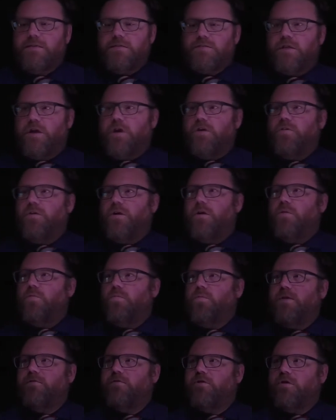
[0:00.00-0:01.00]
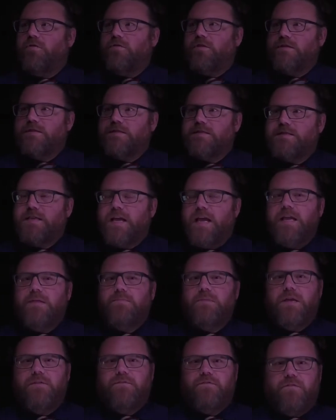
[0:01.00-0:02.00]
so we've got the
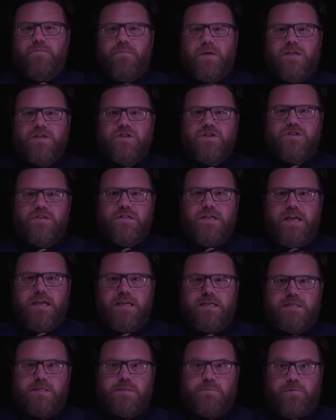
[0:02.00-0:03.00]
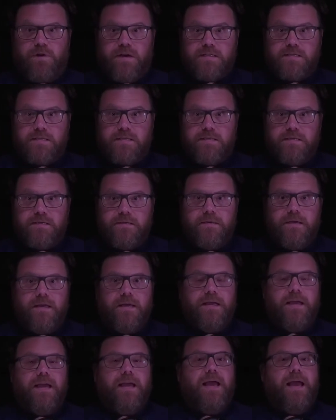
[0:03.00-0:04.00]
same information expressed
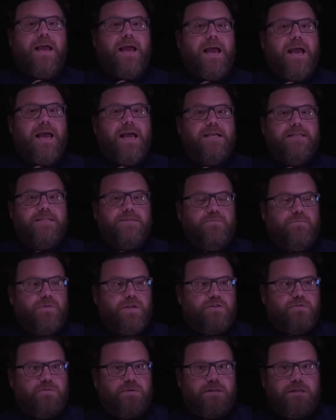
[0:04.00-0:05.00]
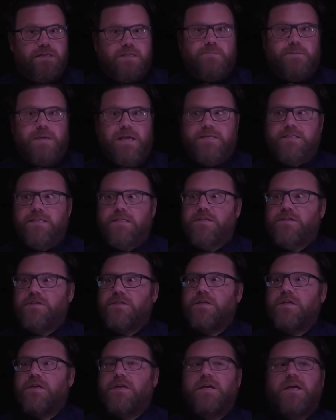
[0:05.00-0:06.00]
as we do in this
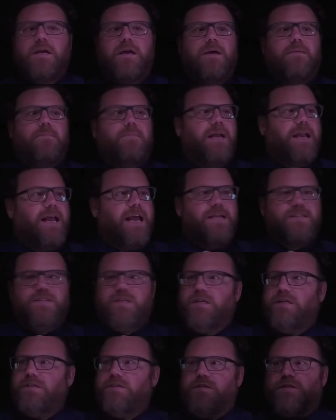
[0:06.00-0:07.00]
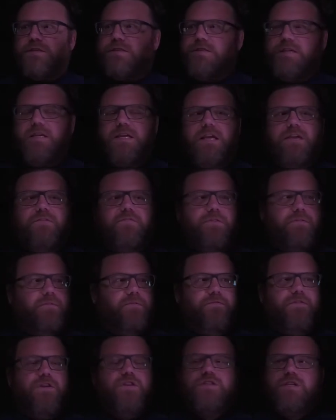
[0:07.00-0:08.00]
passage, but as you can just see
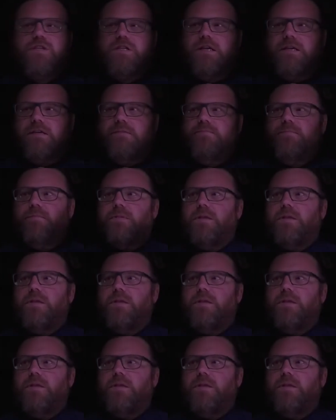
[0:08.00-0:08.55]
even visually,